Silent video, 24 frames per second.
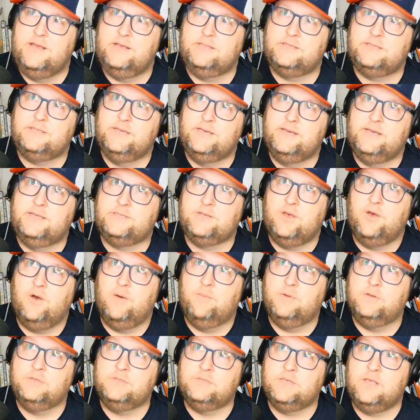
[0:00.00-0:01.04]
it's
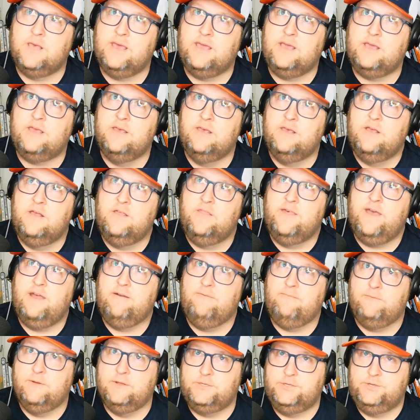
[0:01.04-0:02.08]
almost like
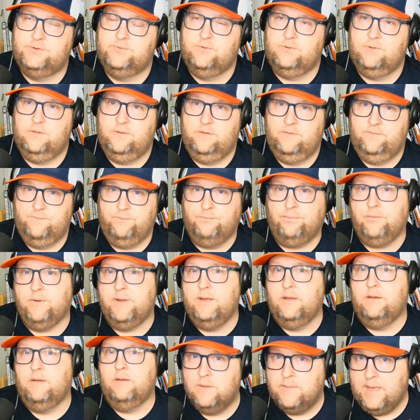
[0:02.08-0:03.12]
that ritual of
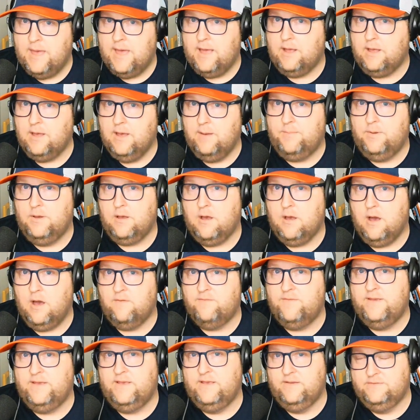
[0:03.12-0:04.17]
brewing that cup of
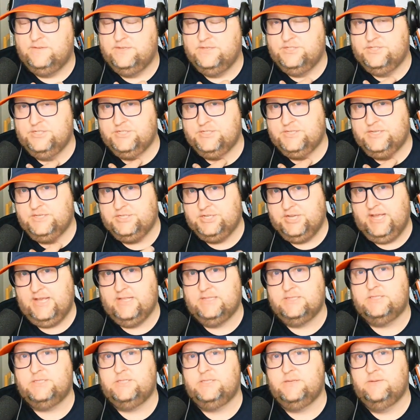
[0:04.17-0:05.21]
coffee gives you just a
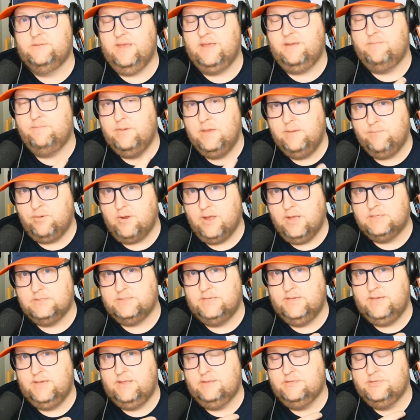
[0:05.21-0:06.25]
chance to like be
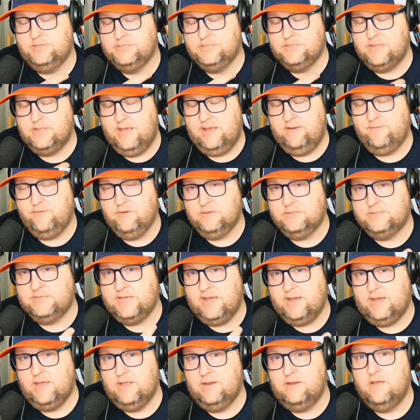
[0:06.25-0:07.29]
present and just think for a
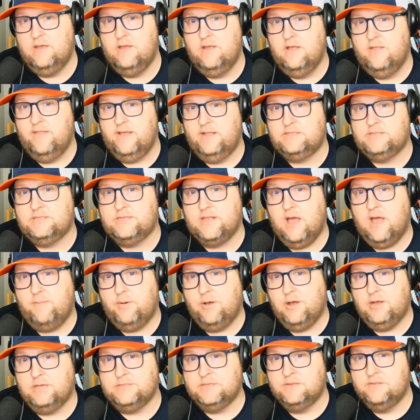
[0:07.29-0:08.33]
second. That stop,
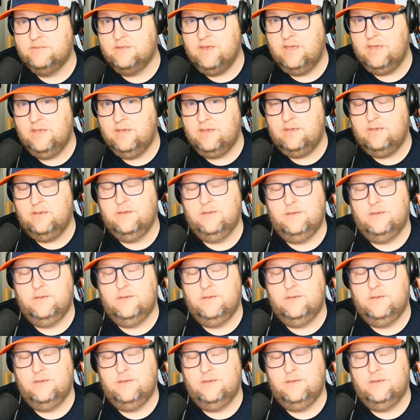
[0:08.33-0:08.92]
pause, mm-hmm. and think.